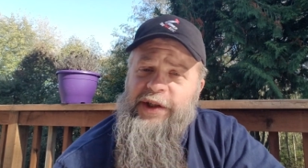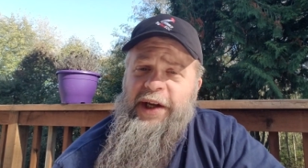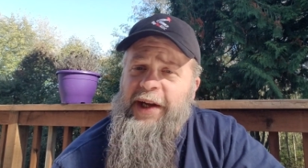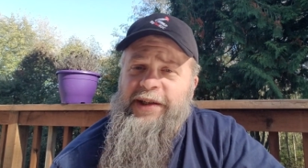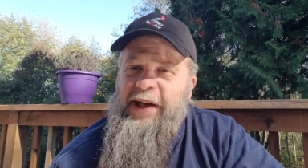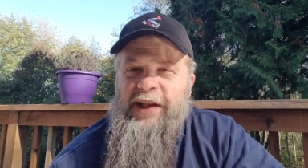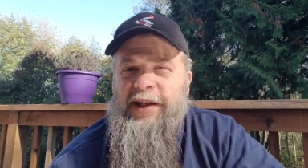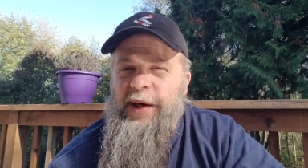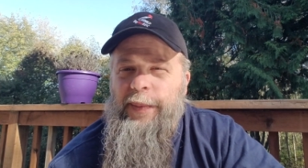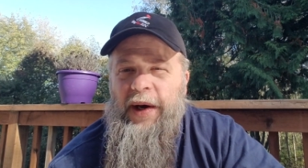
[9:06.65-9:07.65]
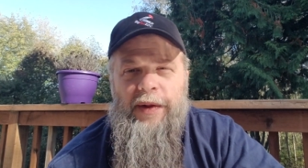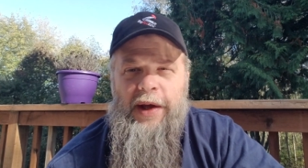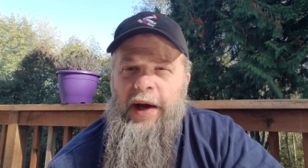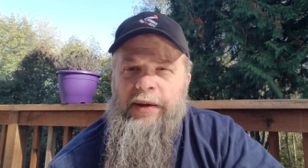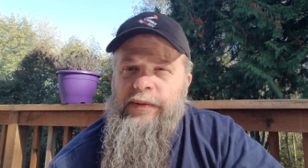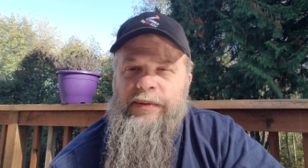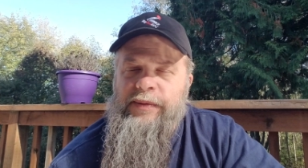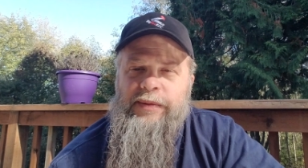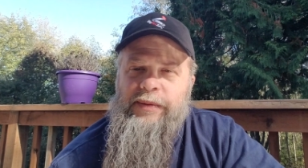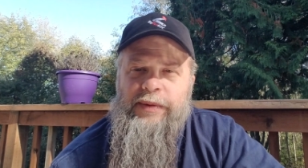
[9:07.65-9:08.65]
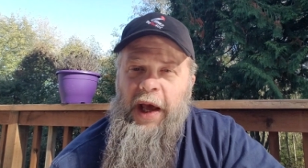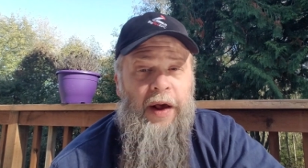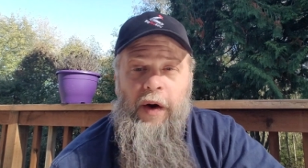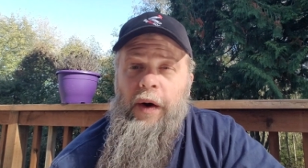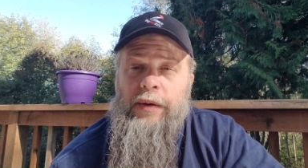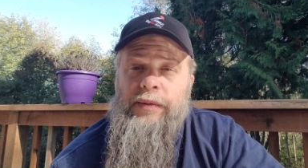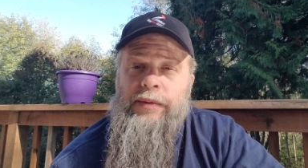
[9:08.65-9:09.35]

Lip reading: change anything about that at all.